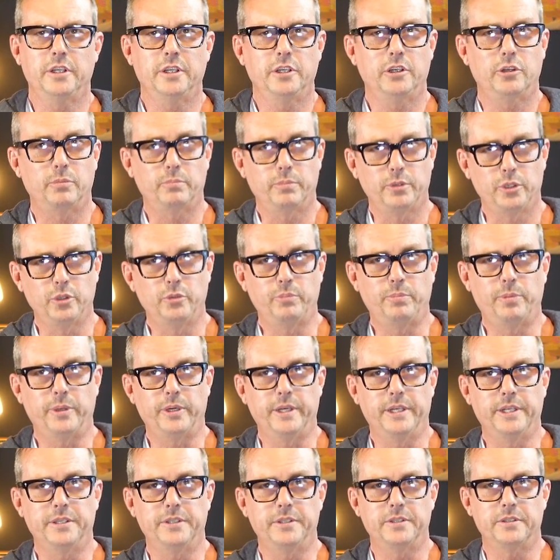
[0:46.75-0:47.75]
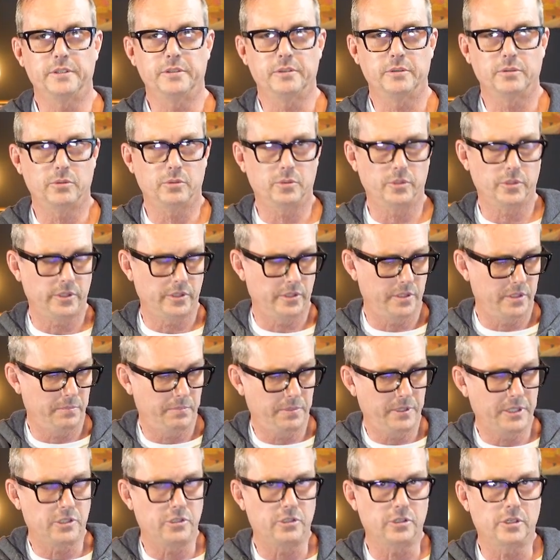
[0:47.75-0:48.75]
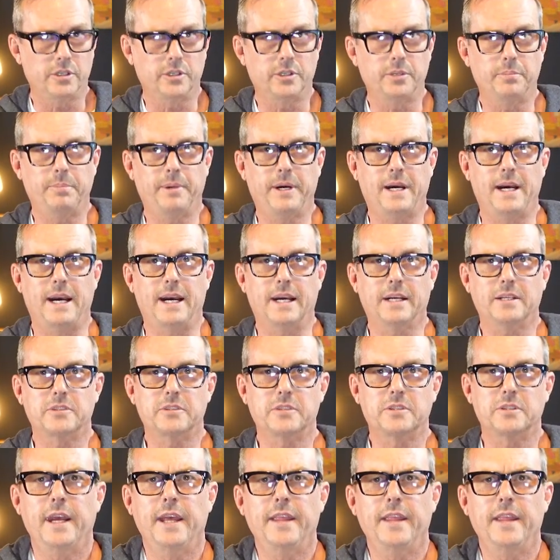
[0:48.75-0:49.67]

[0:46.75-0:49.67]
your blueprint, or the picture on the box,